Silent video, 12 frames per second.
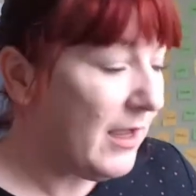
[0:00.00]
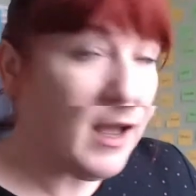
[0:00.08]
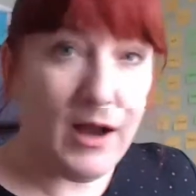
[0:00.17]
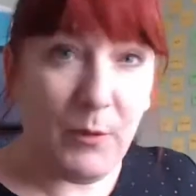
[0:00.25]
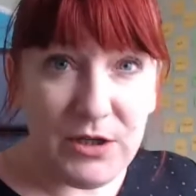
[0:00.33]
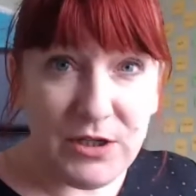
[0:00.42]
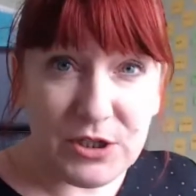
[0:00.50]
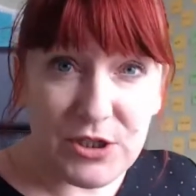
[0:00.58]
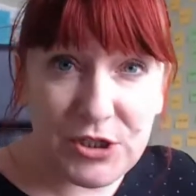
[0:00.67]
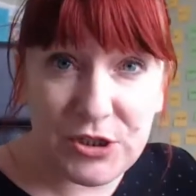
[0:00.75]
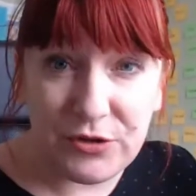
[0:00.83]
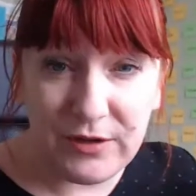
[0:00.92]
I want you to
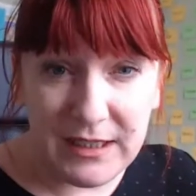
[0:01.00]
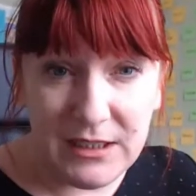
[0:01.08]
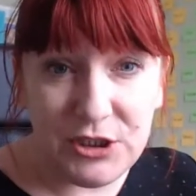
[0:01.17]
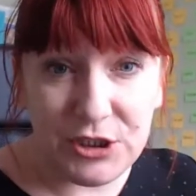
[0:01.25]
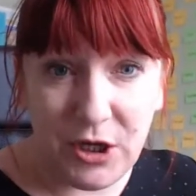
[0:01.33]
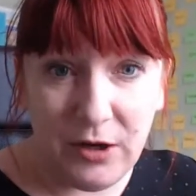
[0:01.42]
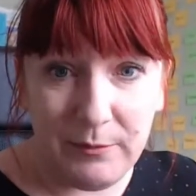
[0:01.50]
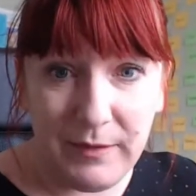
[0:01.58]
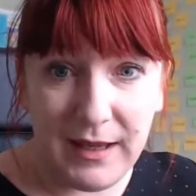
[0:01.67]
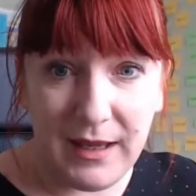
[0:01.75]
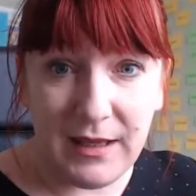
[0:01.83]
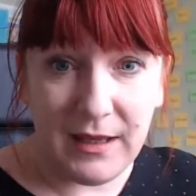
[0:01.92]
screenshot
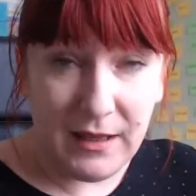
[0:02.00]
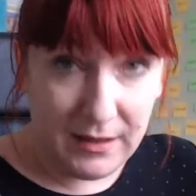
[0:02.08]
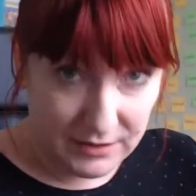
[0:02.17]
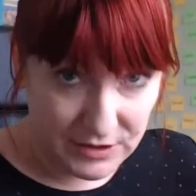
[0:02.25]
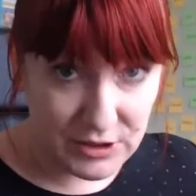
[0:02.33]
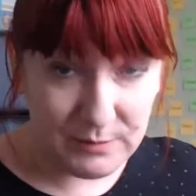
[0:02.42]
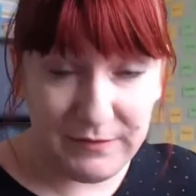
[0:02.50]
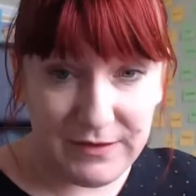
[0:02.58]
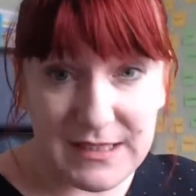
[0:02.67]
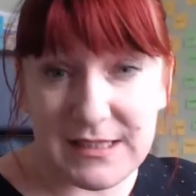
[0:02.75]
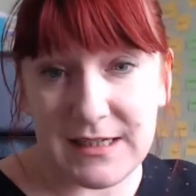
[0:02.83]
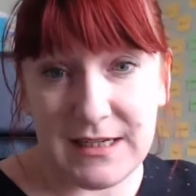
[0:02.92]
me some of
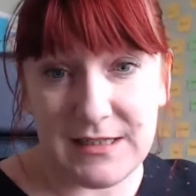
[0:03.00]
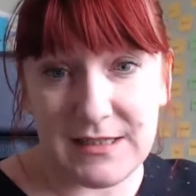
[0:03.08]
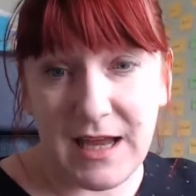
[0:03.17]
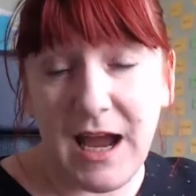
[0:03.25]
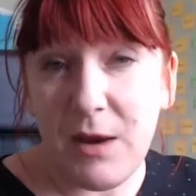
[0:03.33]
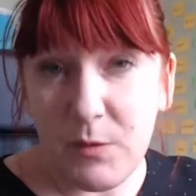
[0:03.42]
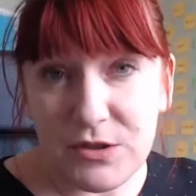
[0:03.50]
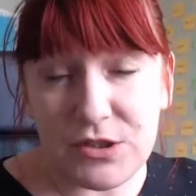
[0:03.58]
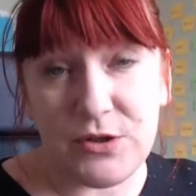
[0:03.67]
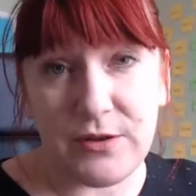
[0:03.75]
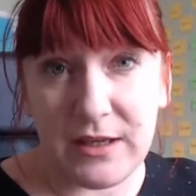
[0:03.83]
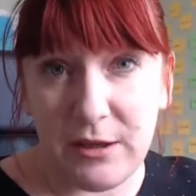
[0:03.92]
this list. I want
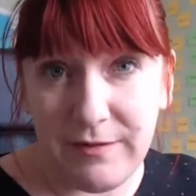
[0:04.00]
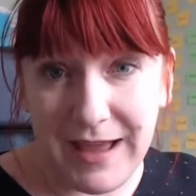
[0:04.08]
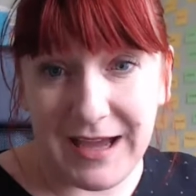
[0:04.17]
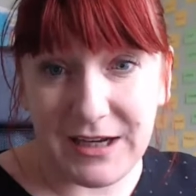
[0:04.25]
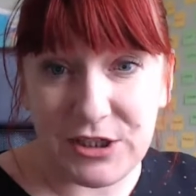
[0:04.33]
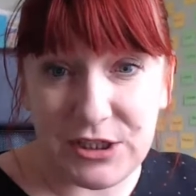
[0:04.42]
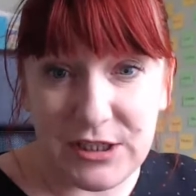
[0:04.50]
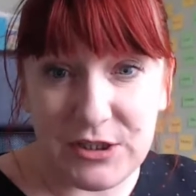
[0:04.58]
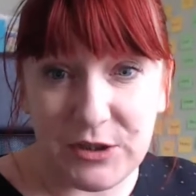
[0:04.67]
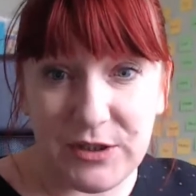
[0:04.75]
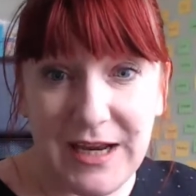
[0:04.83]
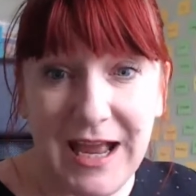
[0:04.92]
to know that you've actually
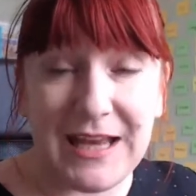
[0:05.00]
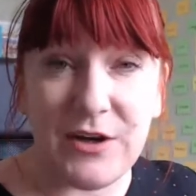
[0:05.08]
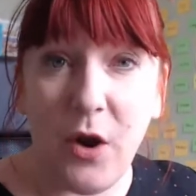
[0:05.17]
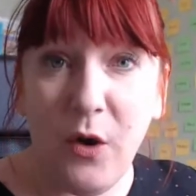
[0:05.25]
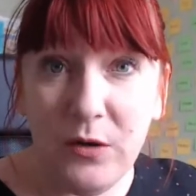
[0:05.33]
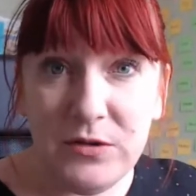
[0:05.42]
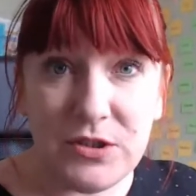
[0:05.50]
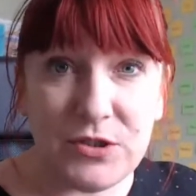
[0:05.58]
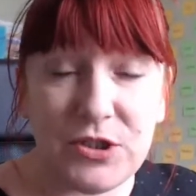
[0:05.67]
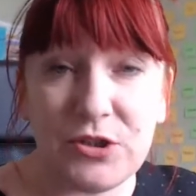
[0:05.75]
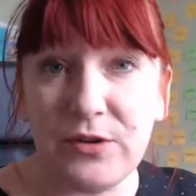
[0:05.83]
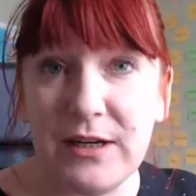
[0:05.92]
done it, and also
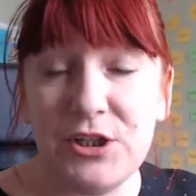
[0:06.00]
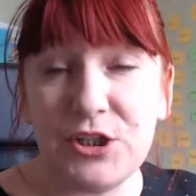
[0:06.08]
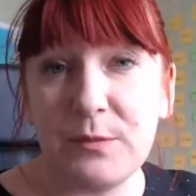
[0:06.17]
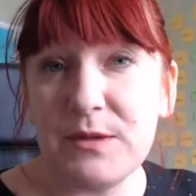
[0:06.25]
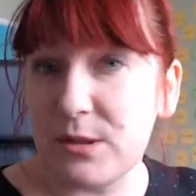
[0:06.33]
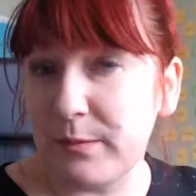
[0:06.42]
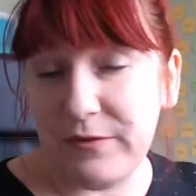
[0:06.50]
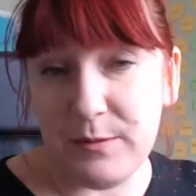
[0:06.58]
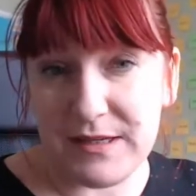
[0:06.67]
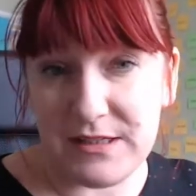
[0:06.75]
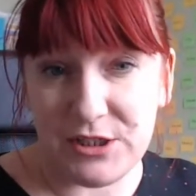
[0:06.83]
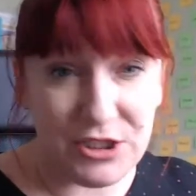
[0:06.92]
screenshot me some of your
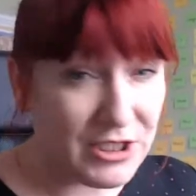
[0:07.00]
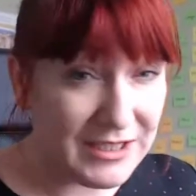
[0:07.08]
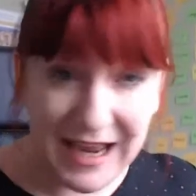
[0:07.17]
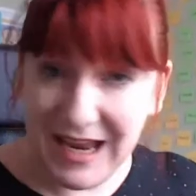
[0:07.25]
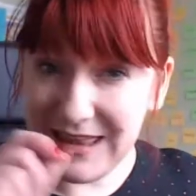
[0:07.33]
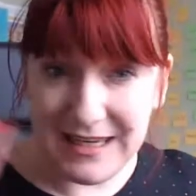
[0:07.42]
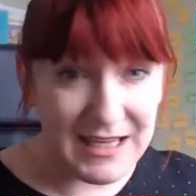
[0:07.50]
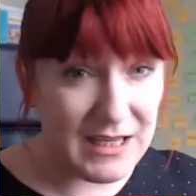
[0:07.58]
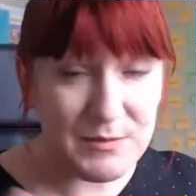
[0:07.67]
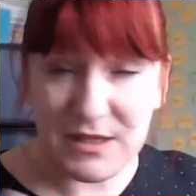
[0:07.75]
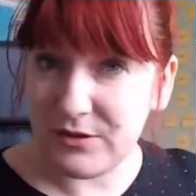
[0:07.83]
messages. You can hide the names.